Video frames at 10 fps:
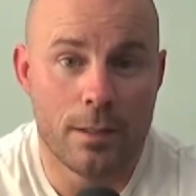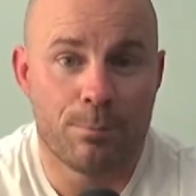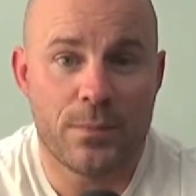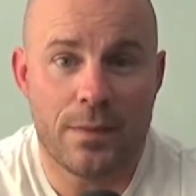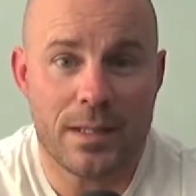
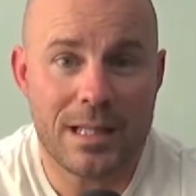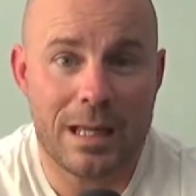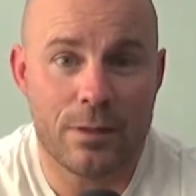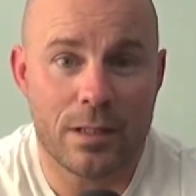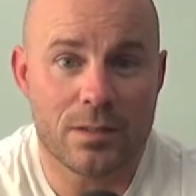then that's
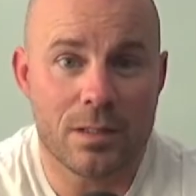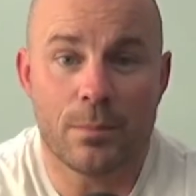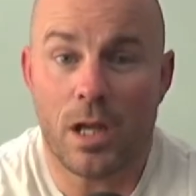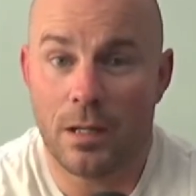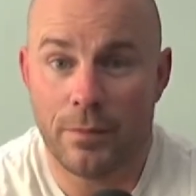having some
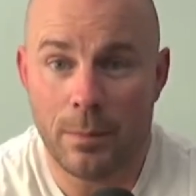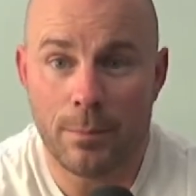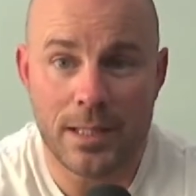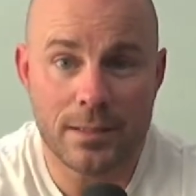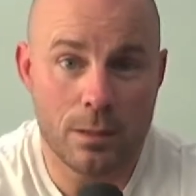kind of an
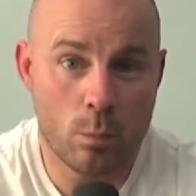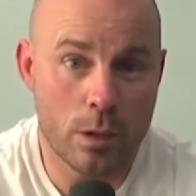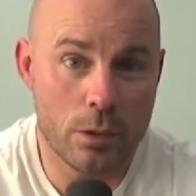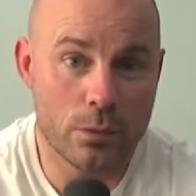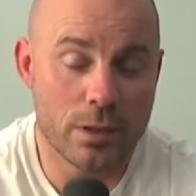impact in the
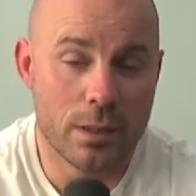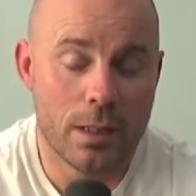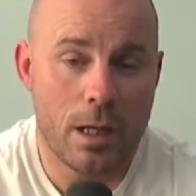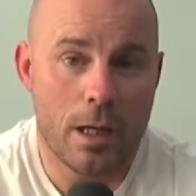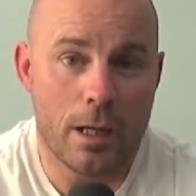world,
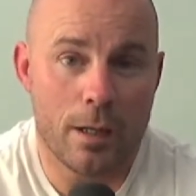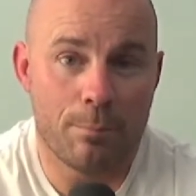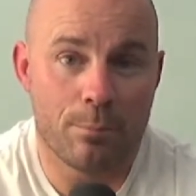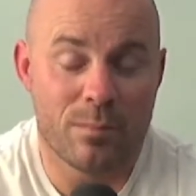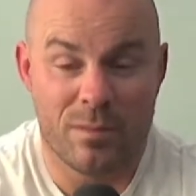
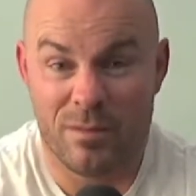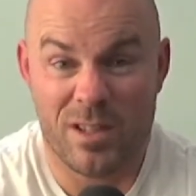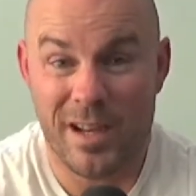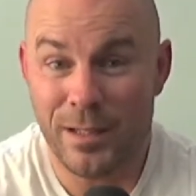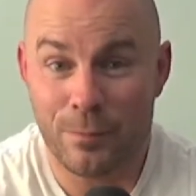kind
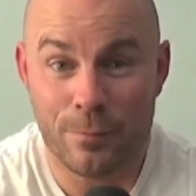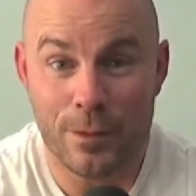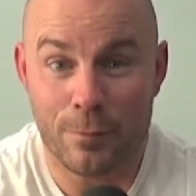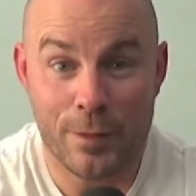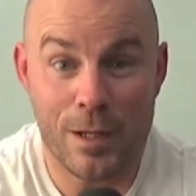of
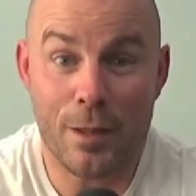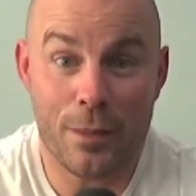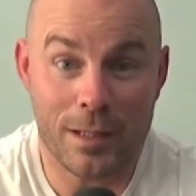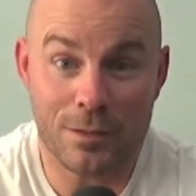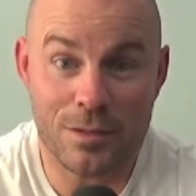for
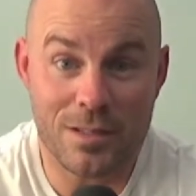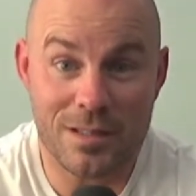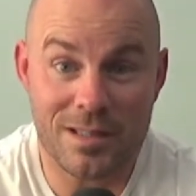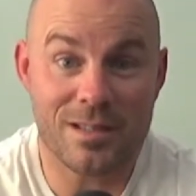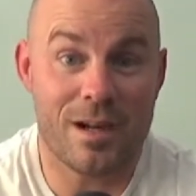nothing, just as a
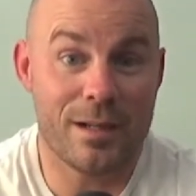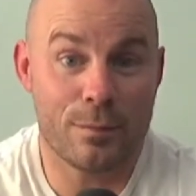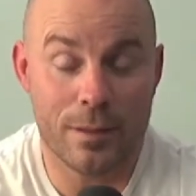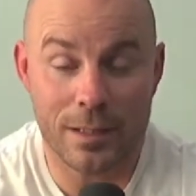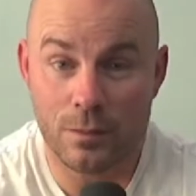side
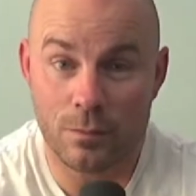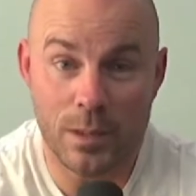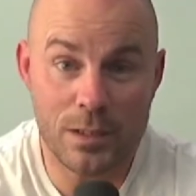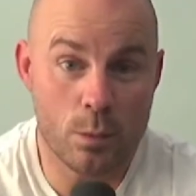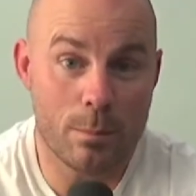effect of me
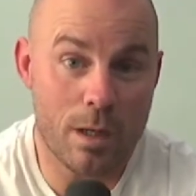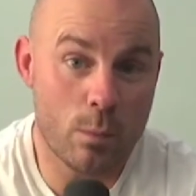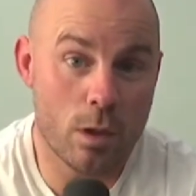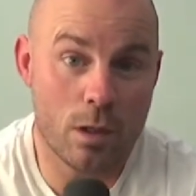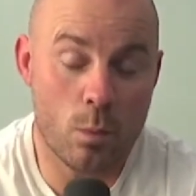doing my
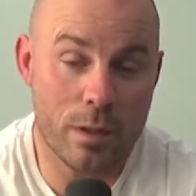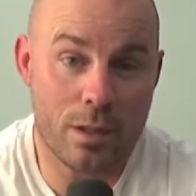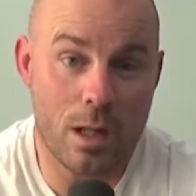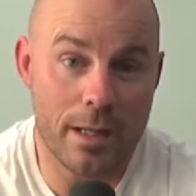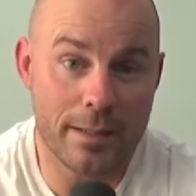work with
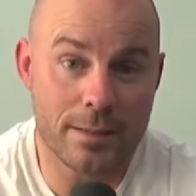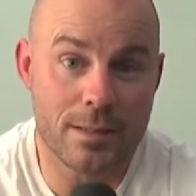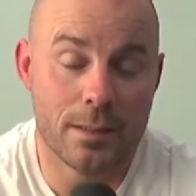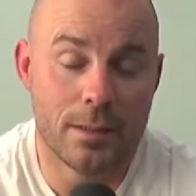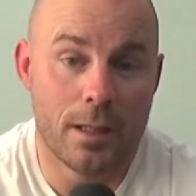clients.
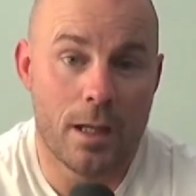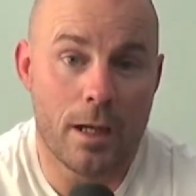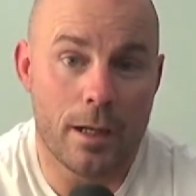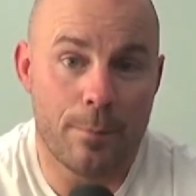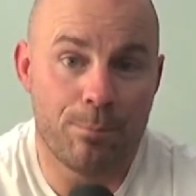
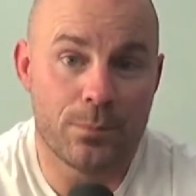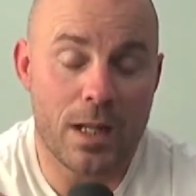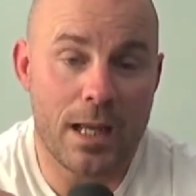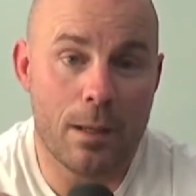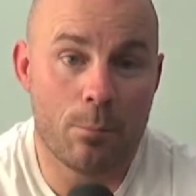
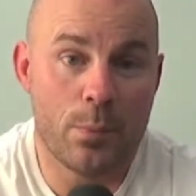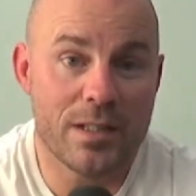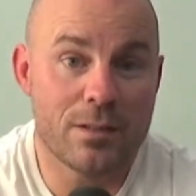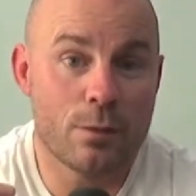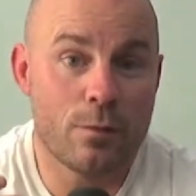But it's
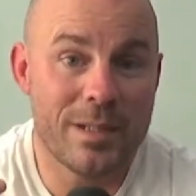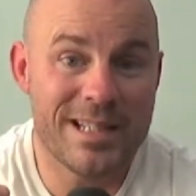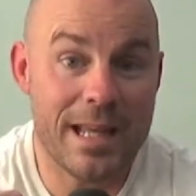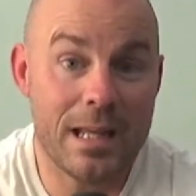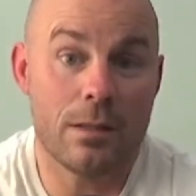good for me to
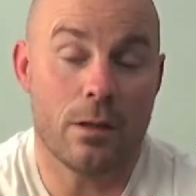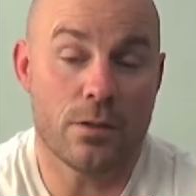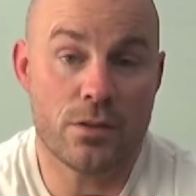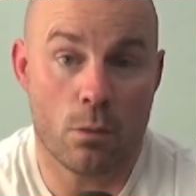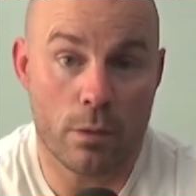hear those
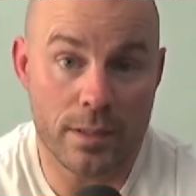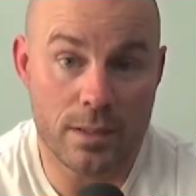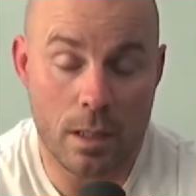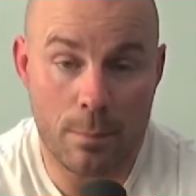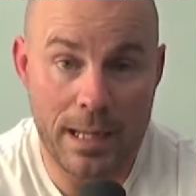stories
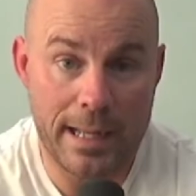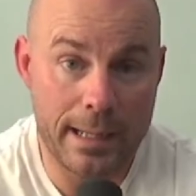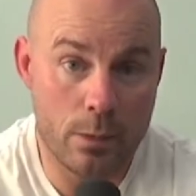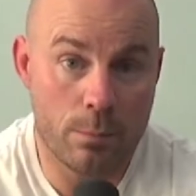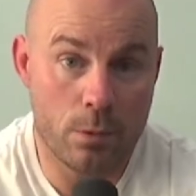about how
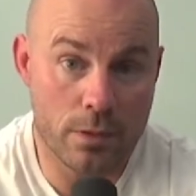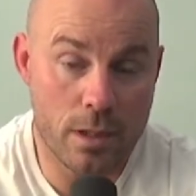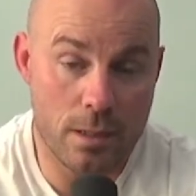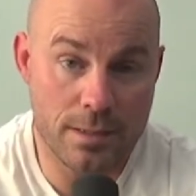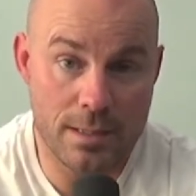the
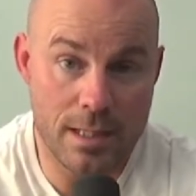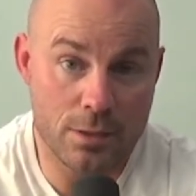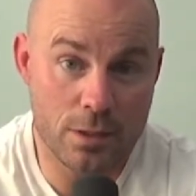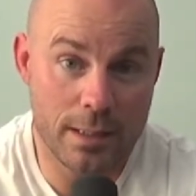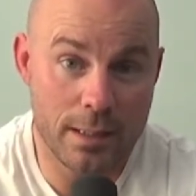podcast is
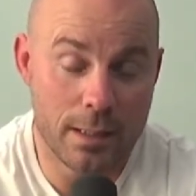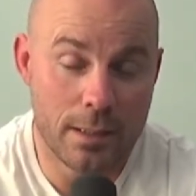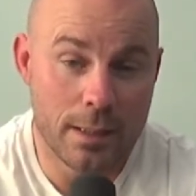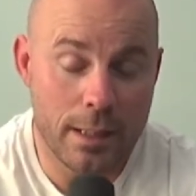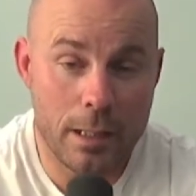actually
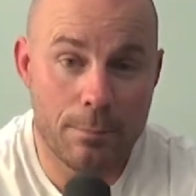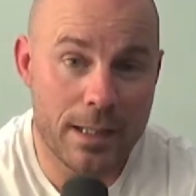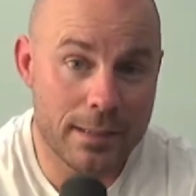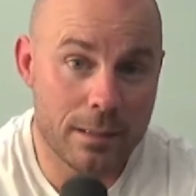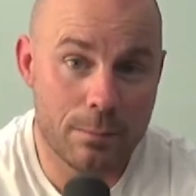
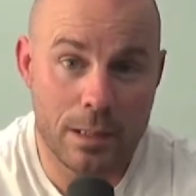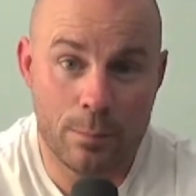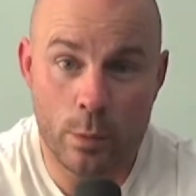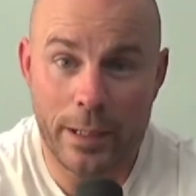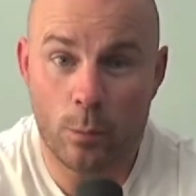impacting
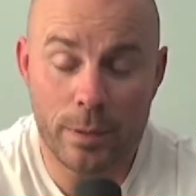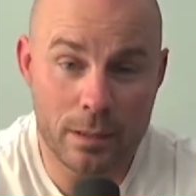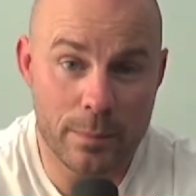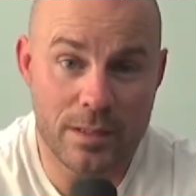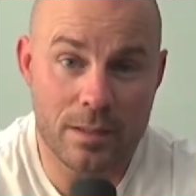people, helping
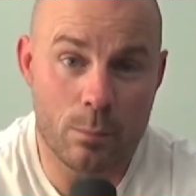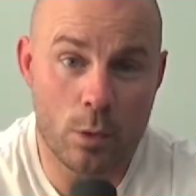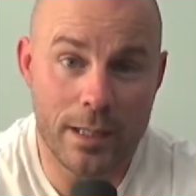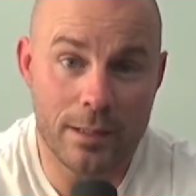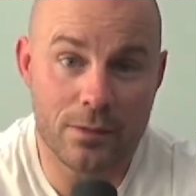them in some
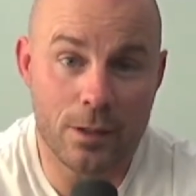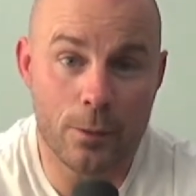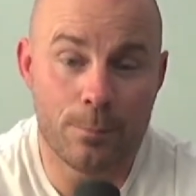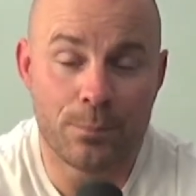way. So